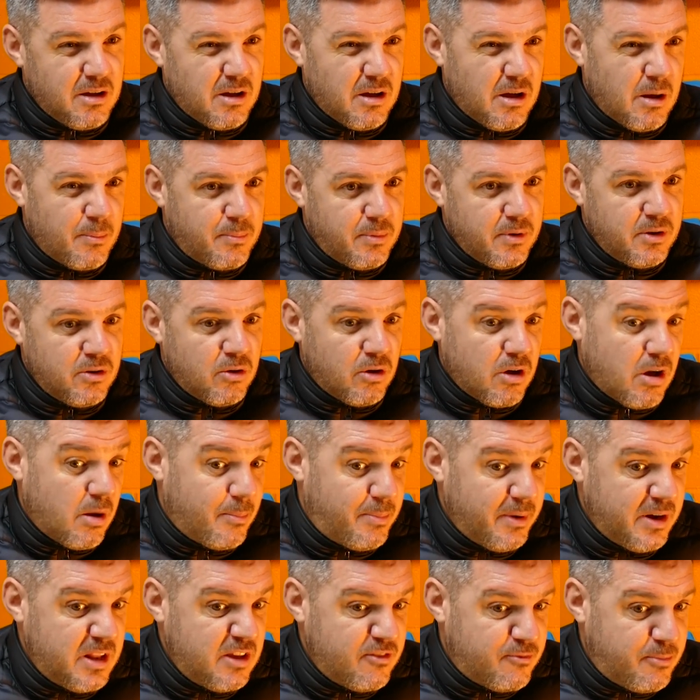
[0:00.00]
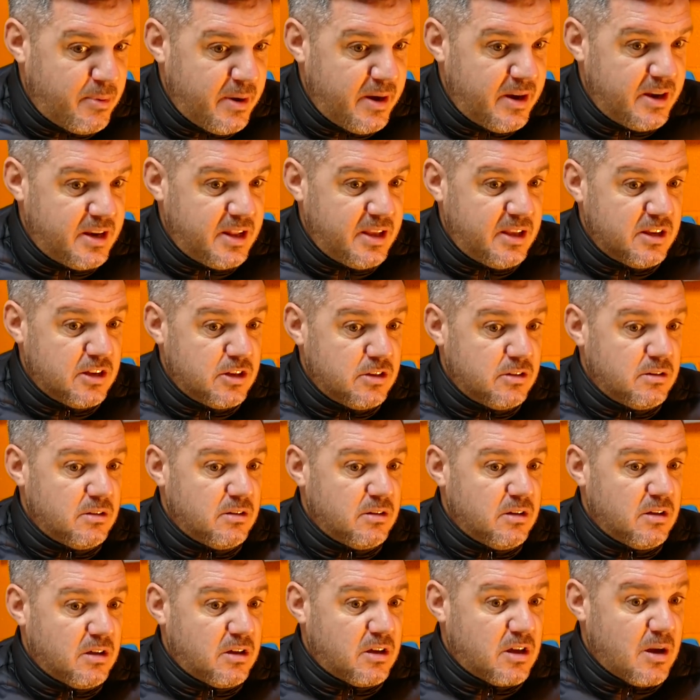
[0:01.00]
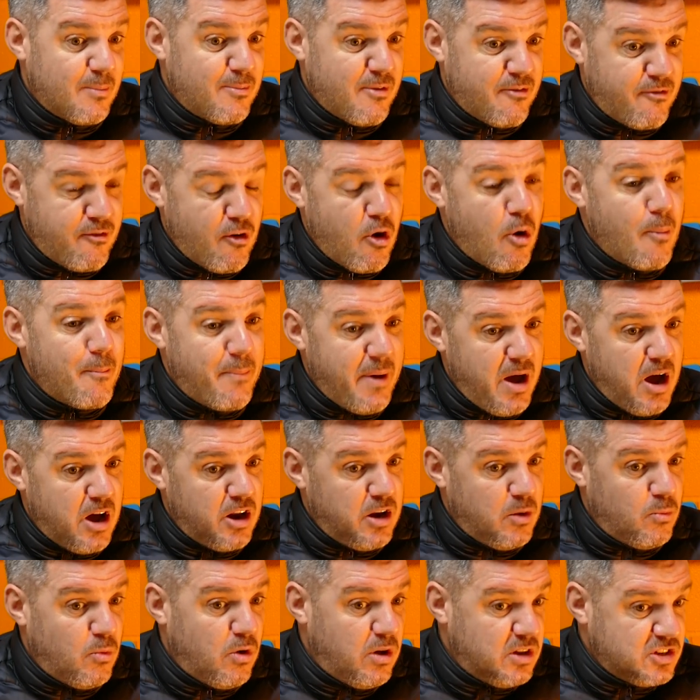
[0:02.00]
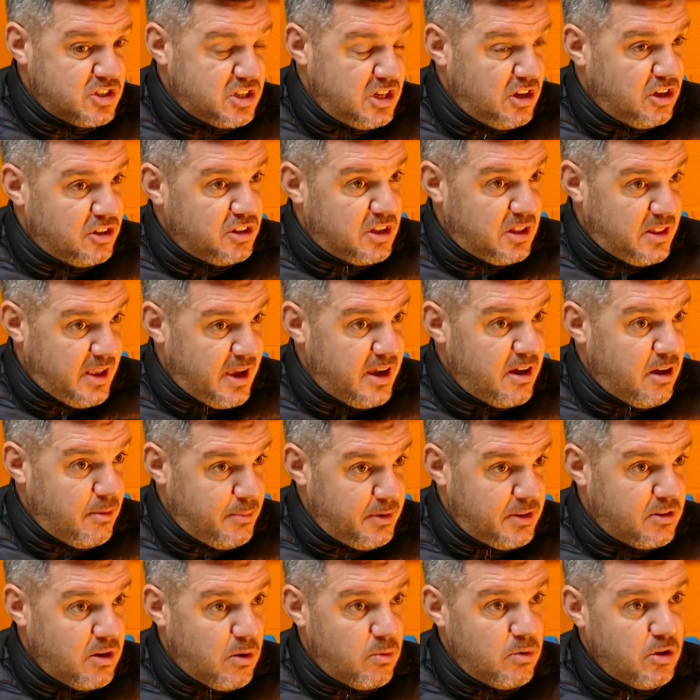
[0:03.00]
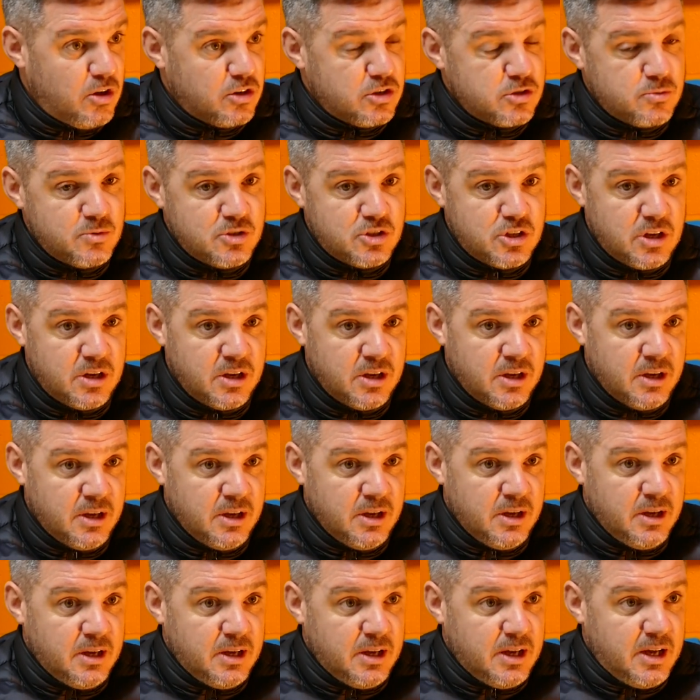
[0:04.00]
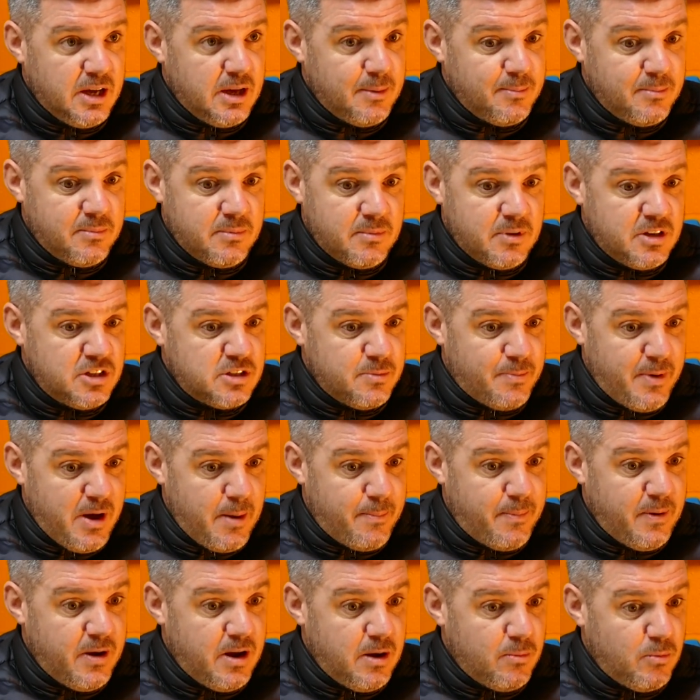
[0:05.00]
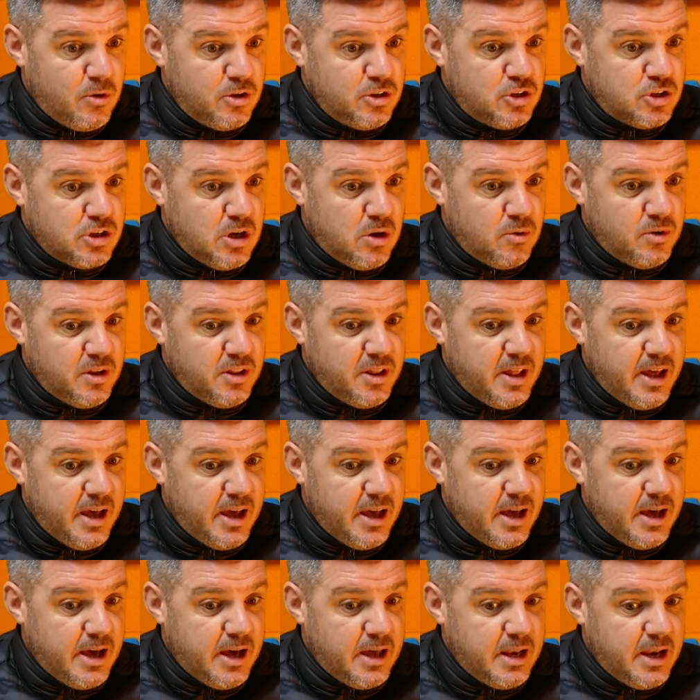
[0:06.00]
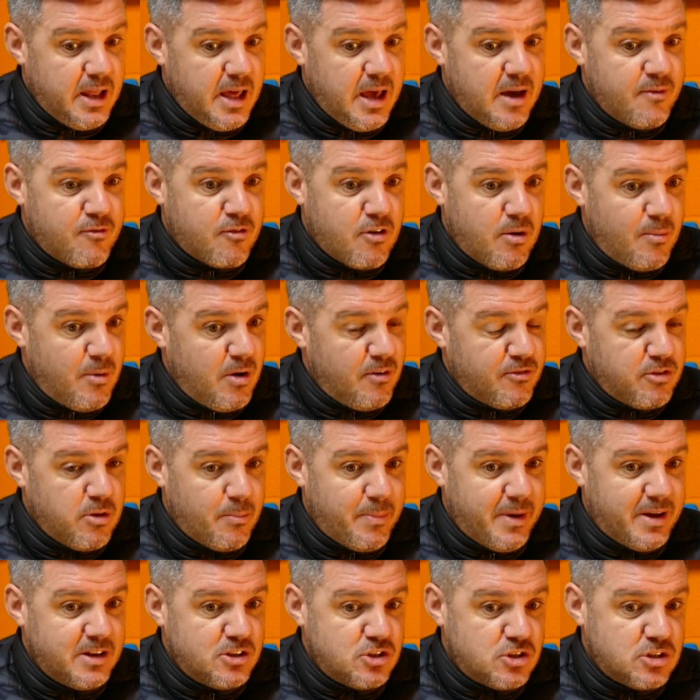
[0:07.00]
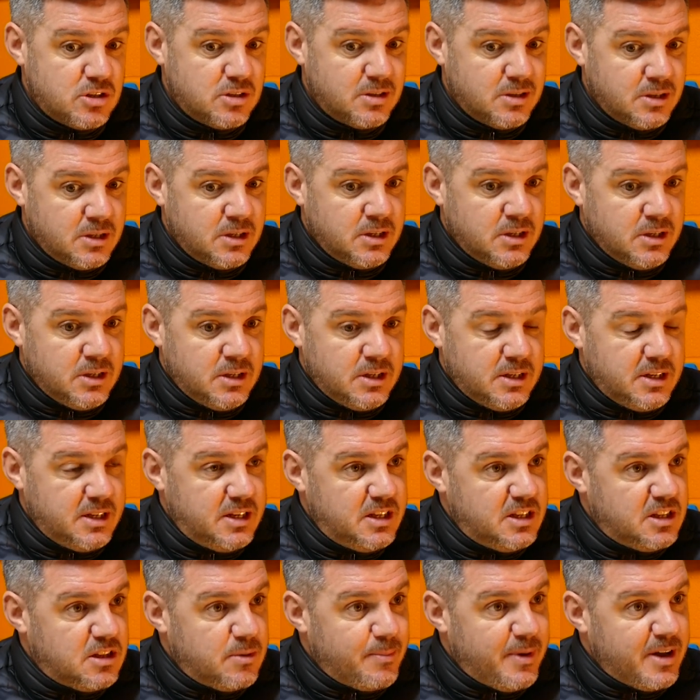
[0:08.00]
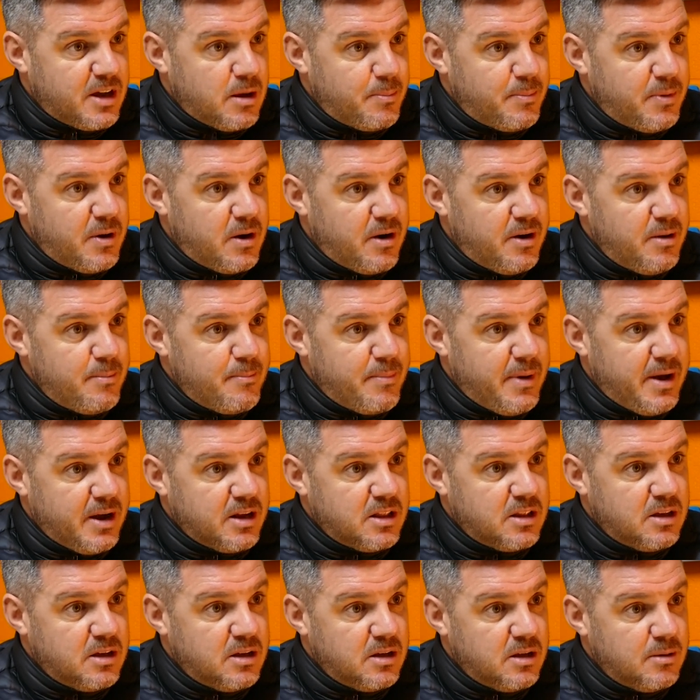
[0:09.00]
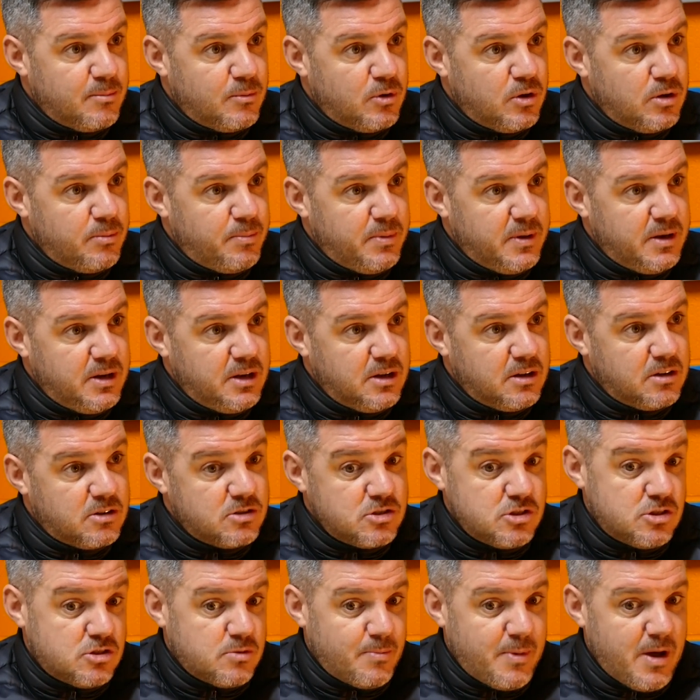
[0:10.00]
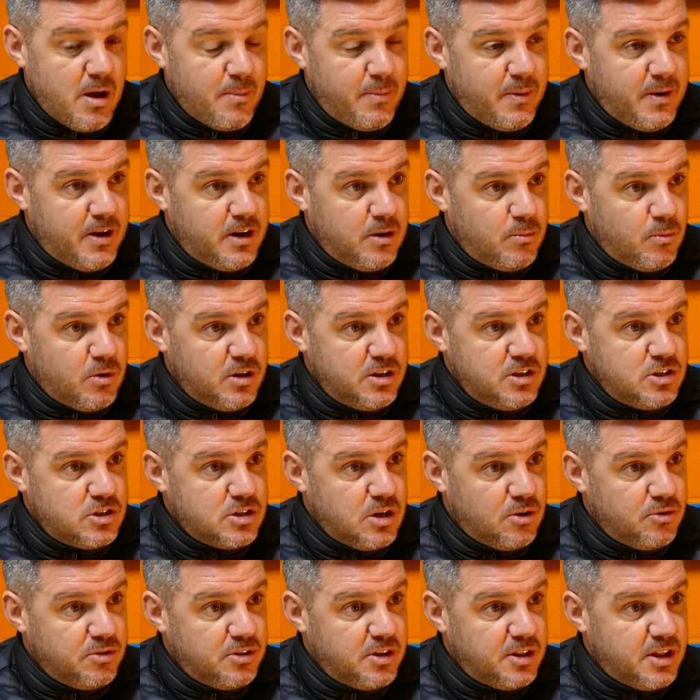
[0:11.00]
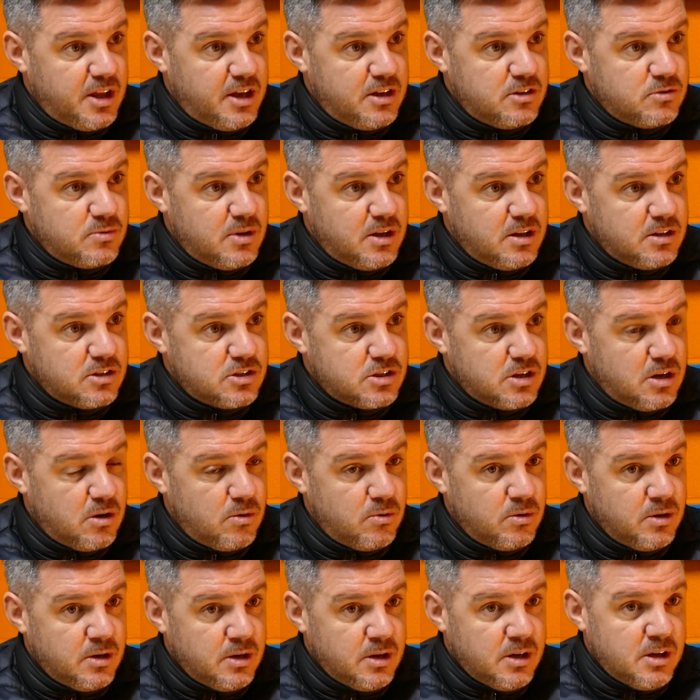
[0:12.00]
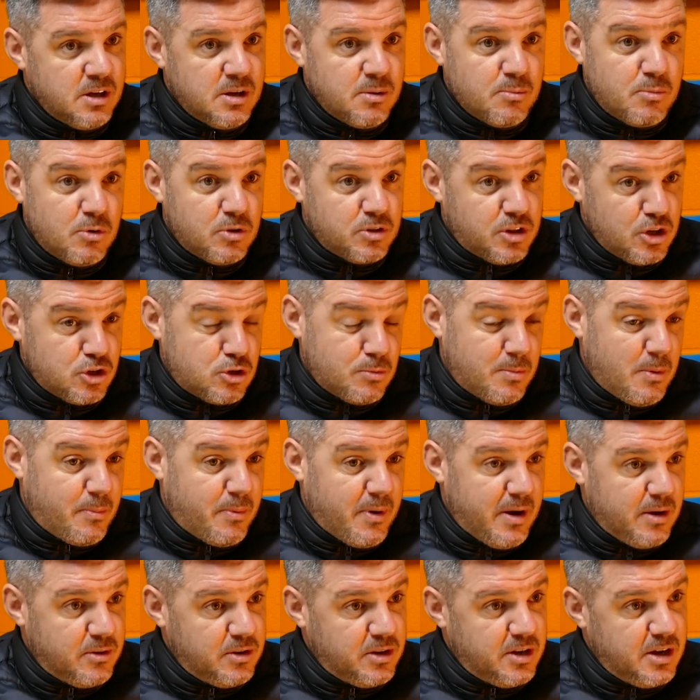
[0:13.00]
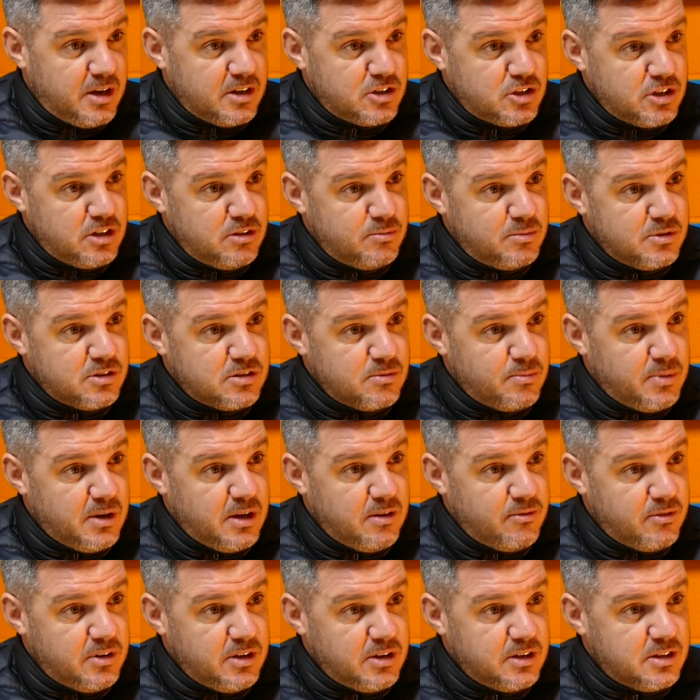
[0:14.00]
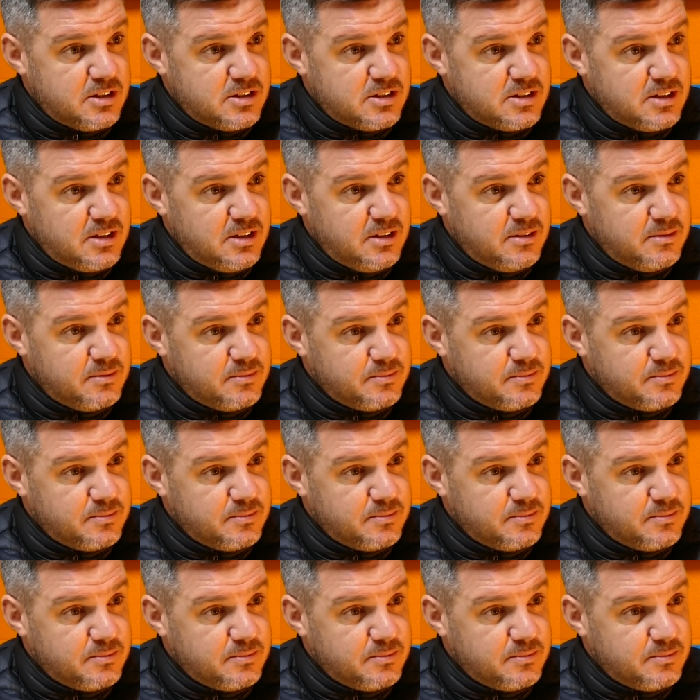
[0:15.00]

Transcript: I believe Beardy can perform better than what I see on the day, I'll be totally honest with you. He's a better player than what he's shown in that. And everyone off the bench and needed to make a bigger impact, in my opinion, because he's a better player than what he's shown on the day as well. But they should be proud of their achievements of playing for England C.